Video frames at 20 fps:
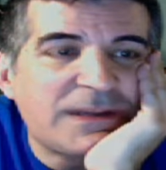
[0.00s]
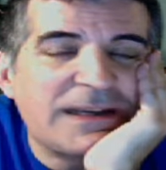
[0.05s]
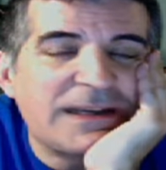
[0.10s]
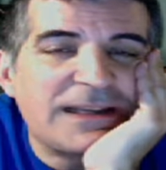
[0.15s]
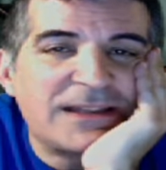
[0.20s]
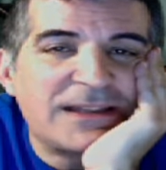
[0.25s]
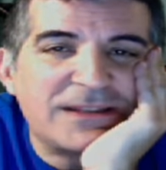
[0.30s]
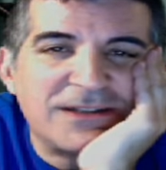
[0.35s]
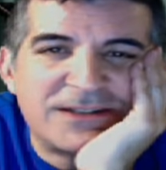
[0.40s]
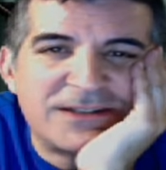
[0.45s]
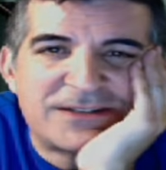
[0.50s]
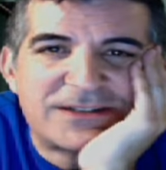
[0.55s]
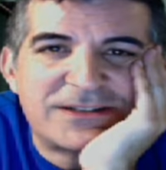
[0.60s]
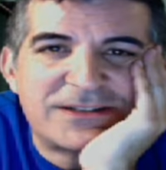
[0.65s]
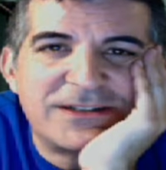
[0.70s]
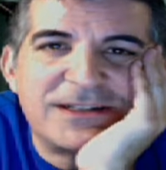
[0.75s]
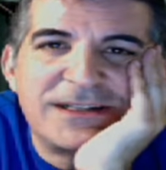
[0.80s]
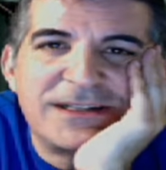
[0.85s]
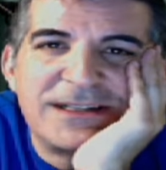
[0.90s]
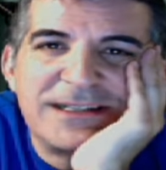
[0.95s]
He looks
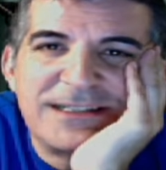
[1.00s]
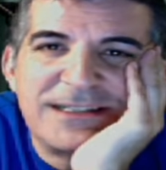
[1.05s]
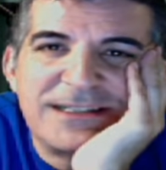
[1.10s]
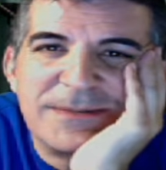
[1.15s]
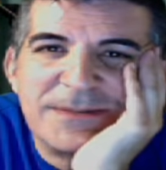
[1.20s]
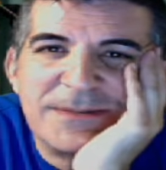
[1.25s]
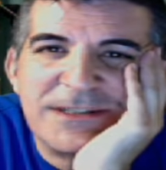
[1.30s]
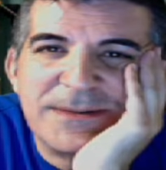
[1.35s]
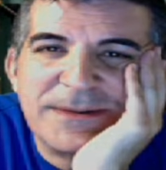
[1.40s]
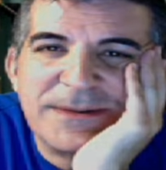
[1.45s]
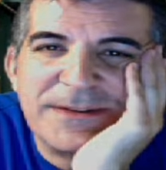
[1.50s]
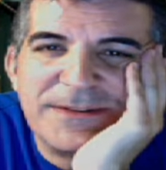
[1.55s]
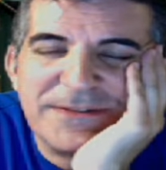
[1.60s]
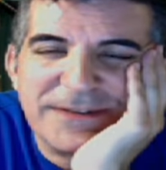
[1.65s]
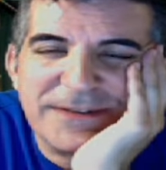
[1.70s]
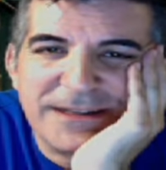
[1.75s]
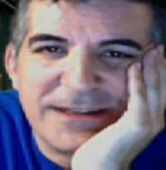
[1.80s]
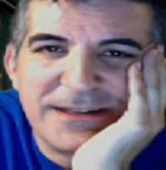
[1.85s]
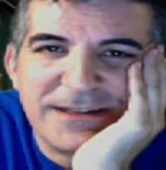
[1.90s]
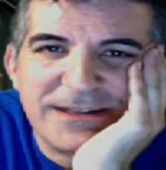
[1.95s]
good. He seems to be
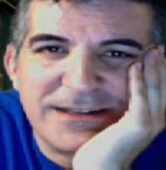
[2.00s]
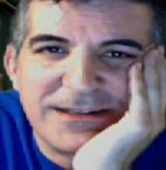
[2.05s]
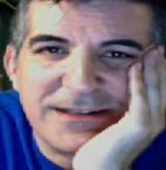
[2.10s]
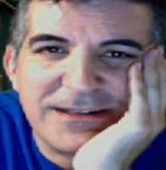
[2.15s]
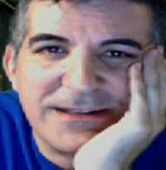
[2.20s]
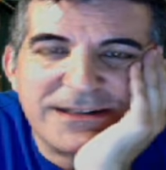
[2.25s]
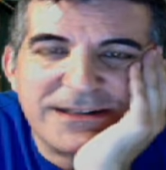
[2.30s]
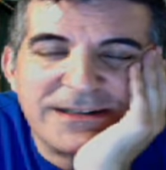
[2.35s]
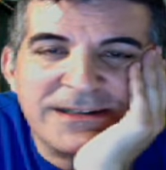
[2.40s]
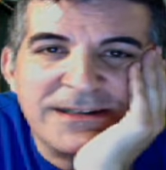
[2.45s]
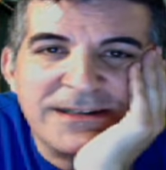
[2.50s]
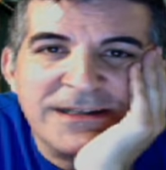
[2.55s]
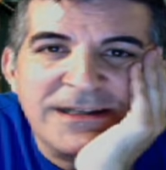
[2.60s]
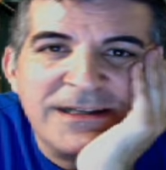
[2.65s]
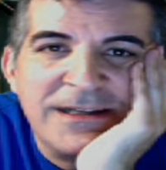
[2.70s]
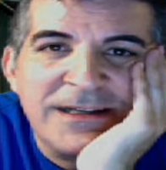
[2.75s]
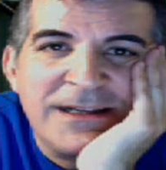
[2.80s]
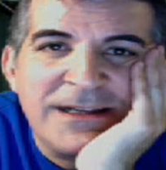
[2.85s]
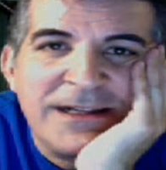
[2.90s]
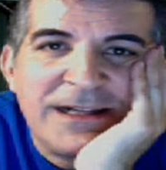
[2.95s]
feeling good.
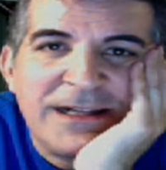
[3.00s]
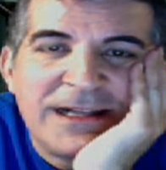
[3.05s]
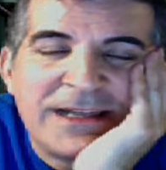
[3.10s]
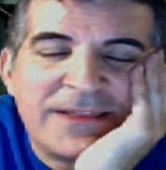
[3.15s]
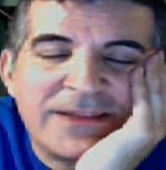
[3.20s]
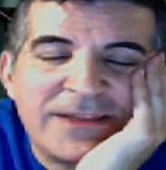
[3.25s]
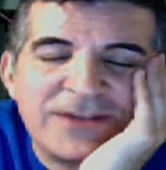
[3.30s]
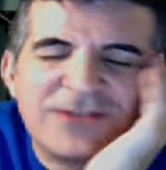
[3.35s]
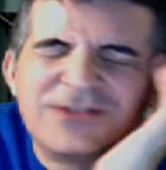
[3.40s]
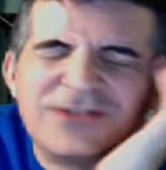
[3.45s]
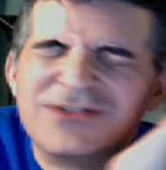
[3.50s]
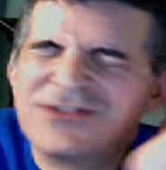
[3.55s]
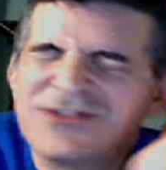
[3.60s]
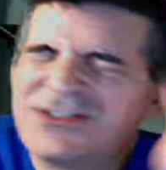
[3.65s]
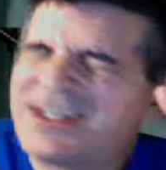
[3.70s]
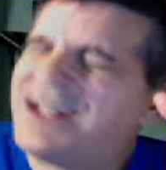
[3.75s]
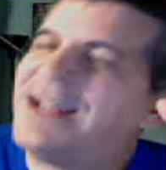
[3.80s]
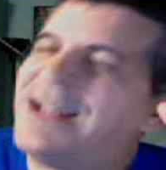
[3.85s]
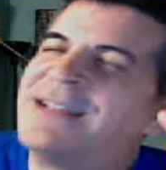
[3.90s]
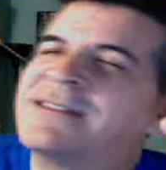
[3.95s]
And there's
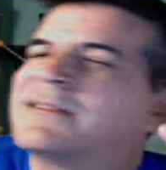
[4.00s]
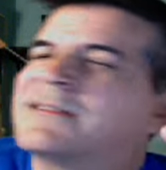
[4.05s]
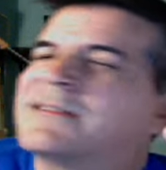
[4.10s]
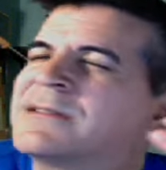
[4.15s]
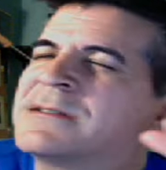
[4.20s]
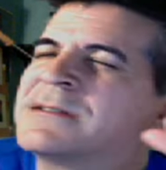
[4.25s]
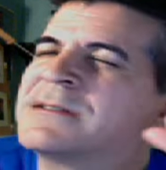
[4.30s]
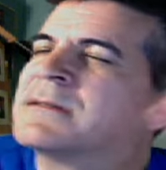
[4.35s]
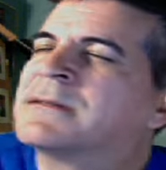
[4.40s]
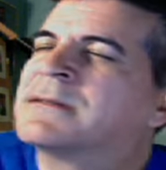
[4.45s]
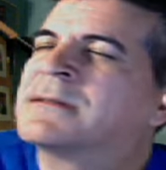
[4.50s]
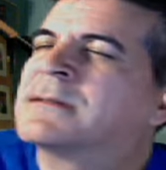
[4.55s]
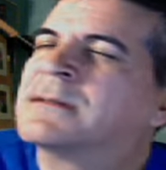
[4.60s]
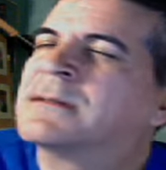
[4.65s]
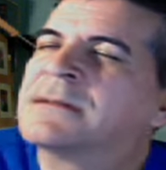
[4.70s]
just...